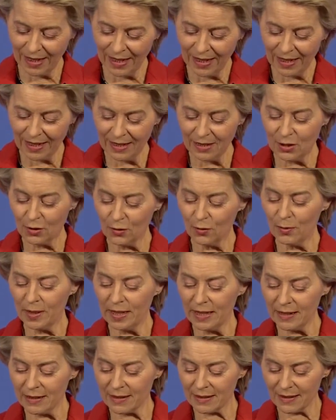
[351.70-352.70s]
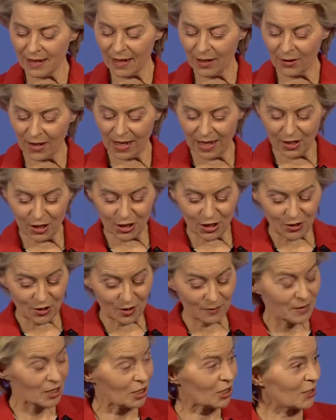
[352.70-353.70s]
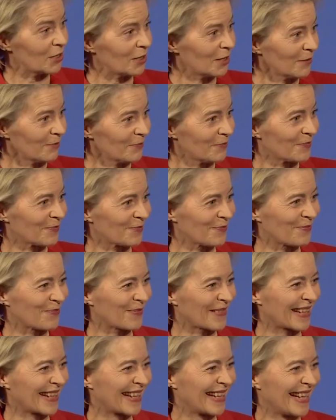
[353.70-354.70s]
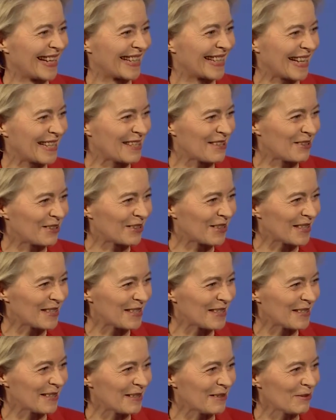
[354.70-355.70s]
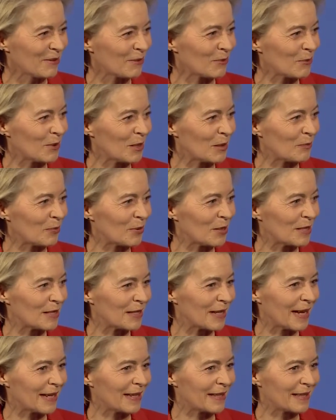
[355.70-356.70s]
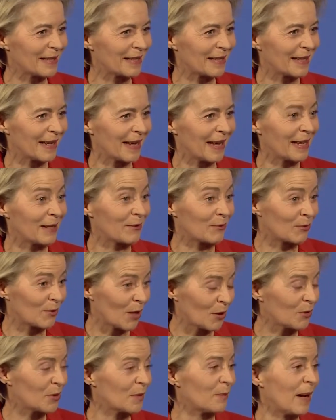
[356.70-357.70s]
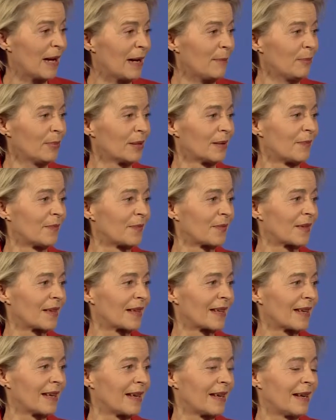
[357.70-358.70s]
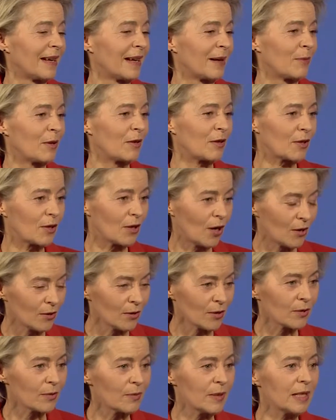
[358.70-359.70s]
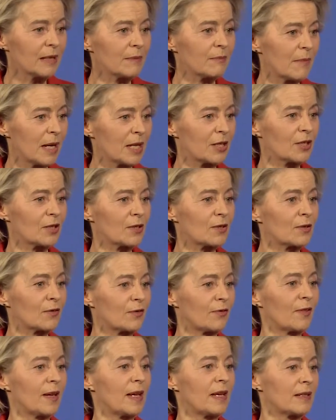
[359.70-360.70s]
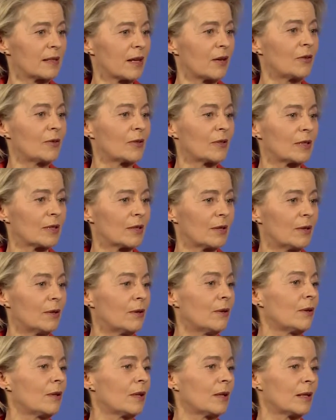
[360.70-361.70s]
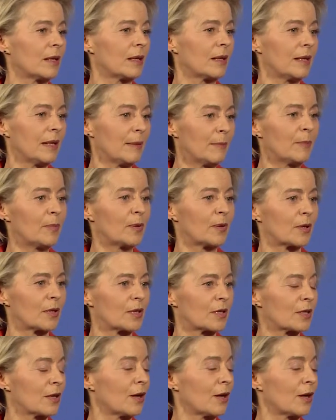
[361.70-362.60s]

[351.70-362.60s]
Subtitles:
In 2 weeks, our Energy Commissioner, Dan Jorgensen, will present a roadmap with concrete measures to phase out all imports